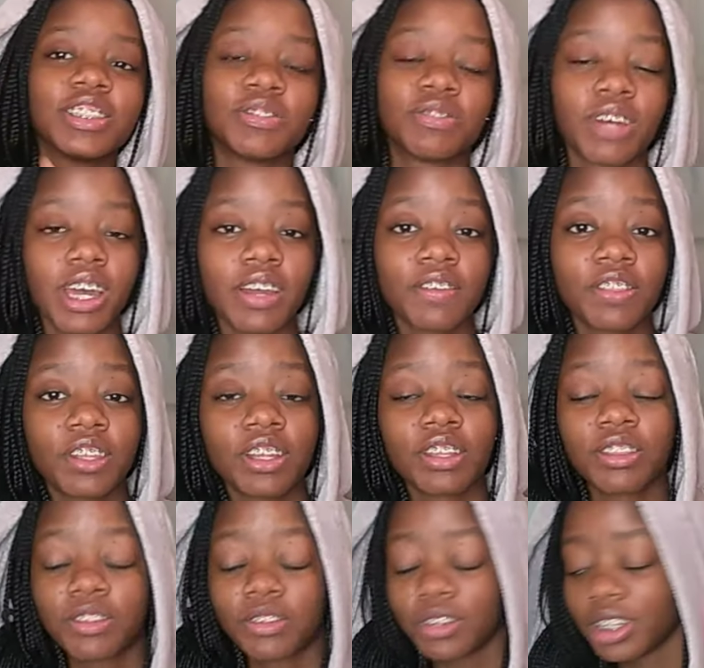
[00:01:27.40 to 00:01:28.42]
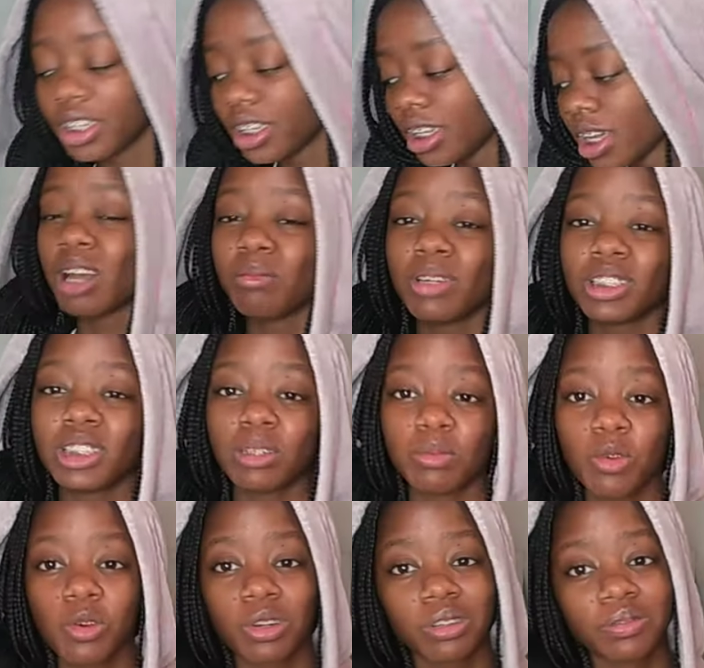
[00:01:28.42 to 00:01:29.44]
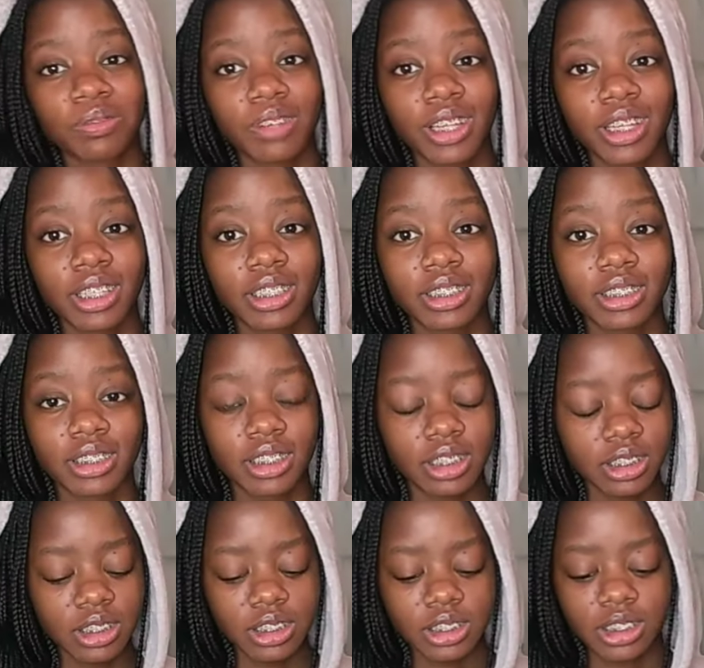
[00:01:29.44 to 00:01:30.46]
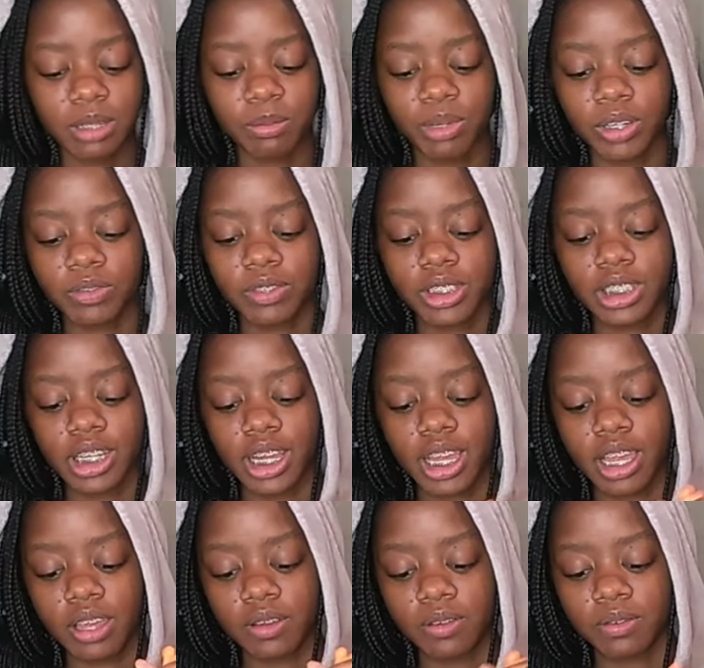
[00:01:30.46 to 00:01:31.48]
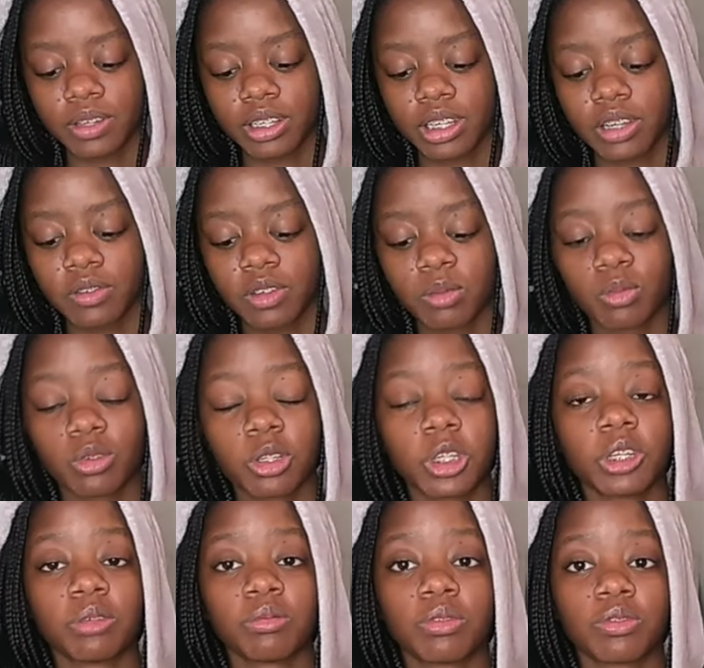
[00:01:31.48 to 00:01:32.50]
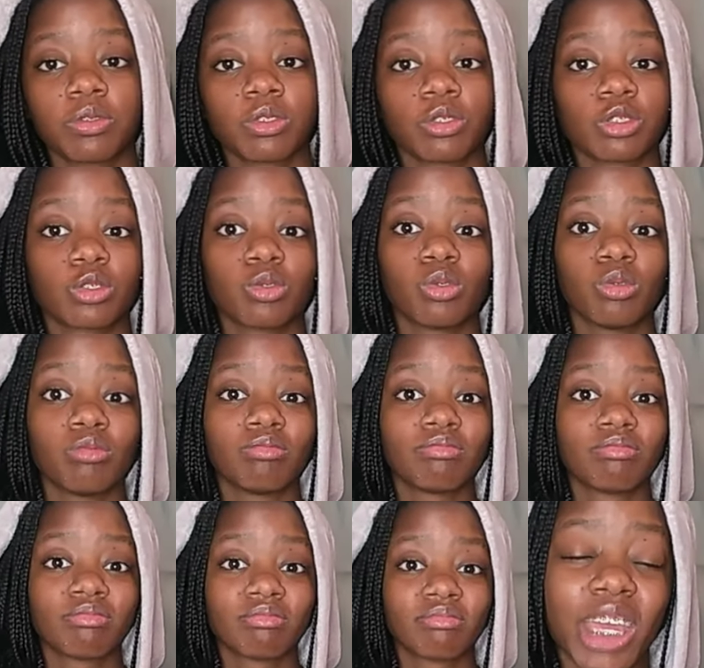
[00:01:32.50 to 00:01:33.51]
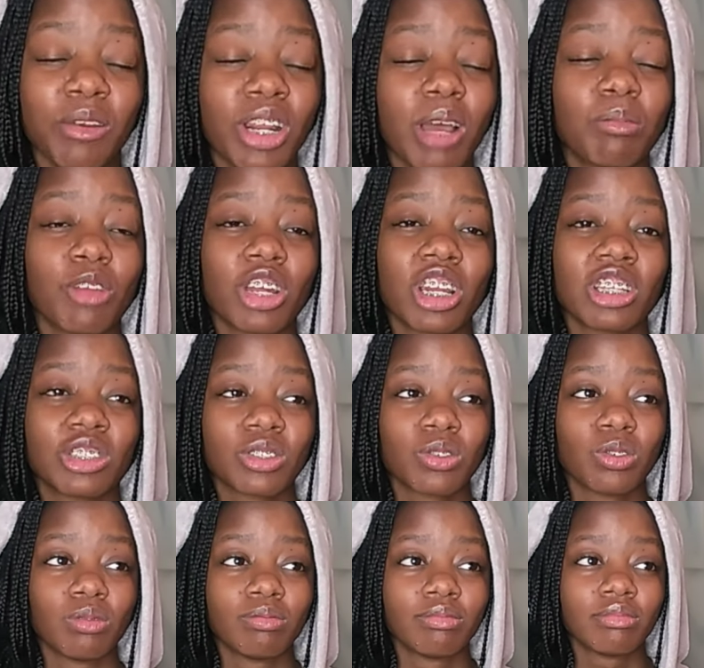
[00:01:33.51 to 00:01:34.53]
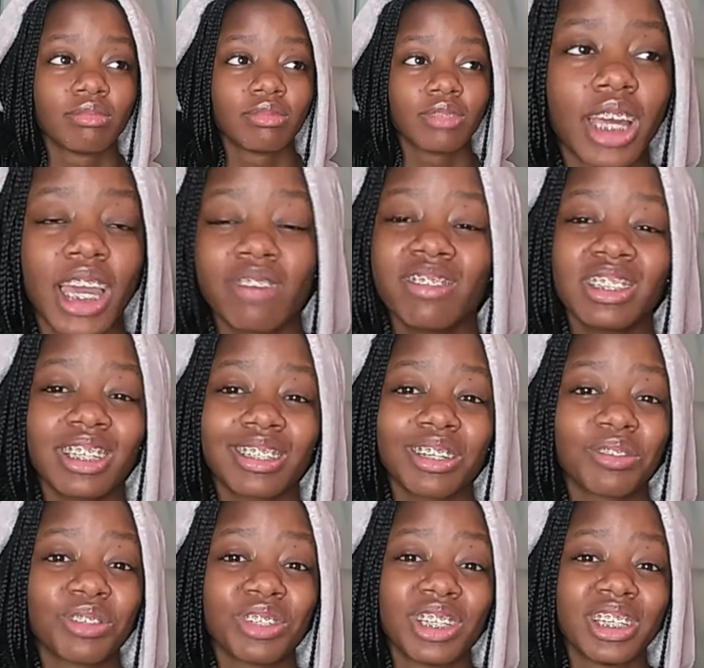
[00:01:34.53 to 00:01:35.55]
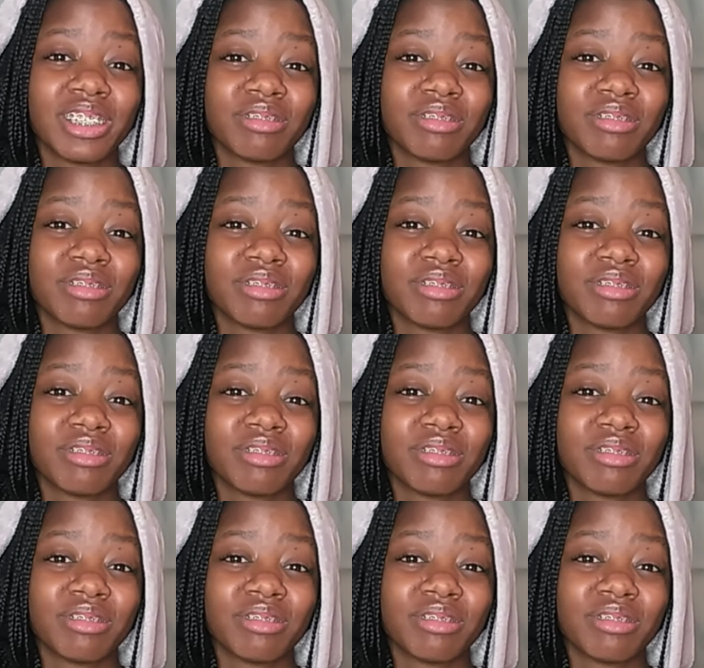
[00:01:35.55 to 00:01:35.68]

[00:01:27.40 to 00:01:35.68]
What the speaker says: It's 5:33. I made some cornflakes. This is the breakfast that I have like every morning before school. And when I'm not at school, I have this like every